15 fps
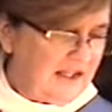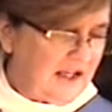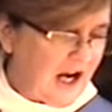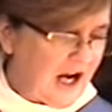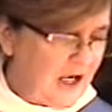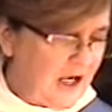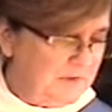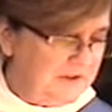
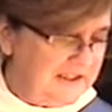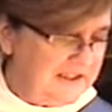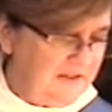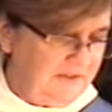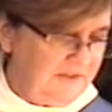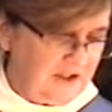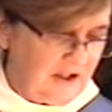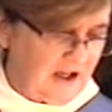I believe
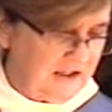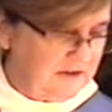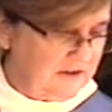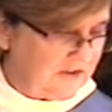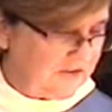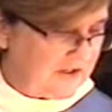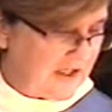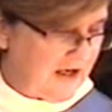that God
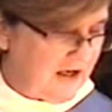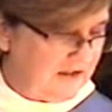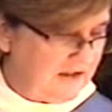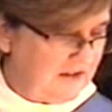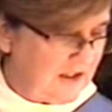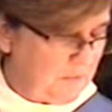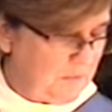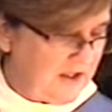looks down
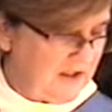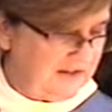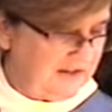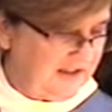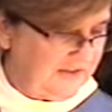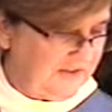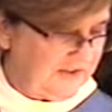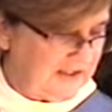upon
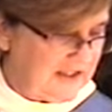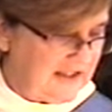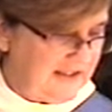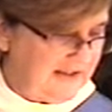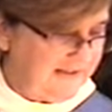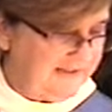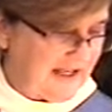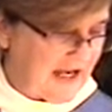us in
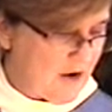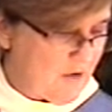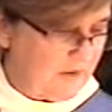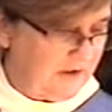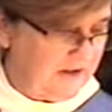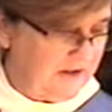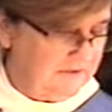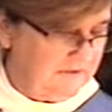this
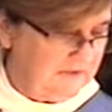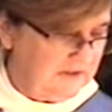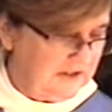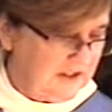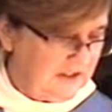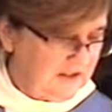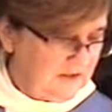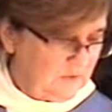hour
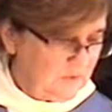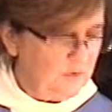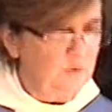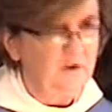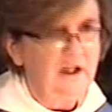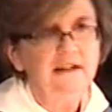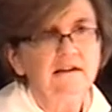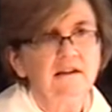with
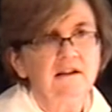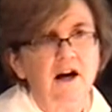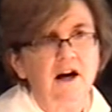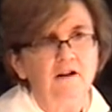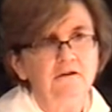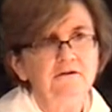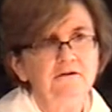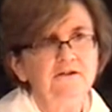great
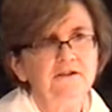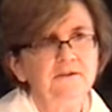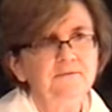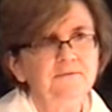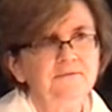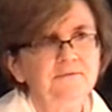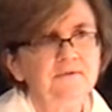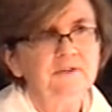love,
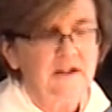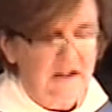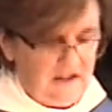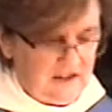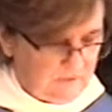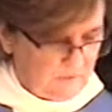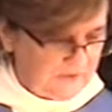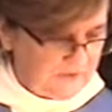
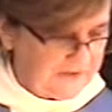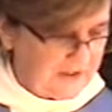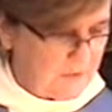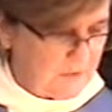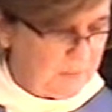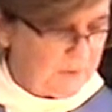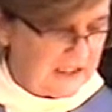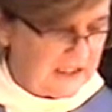with
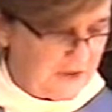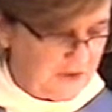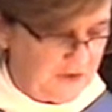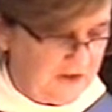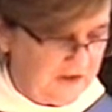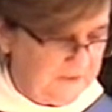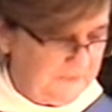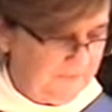some
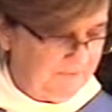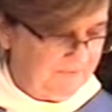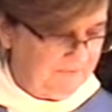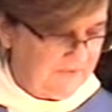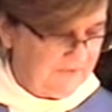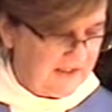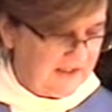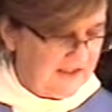pleasure,
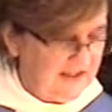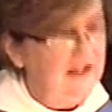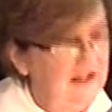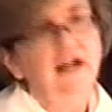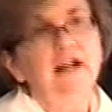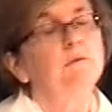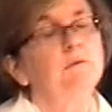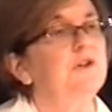
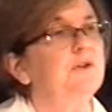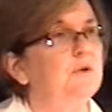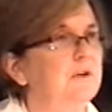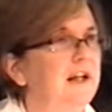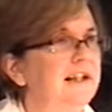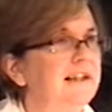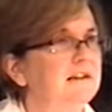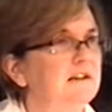and with
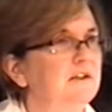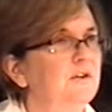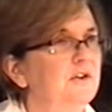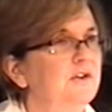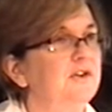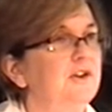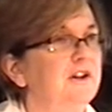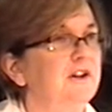great
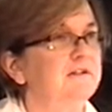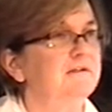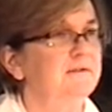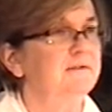concern.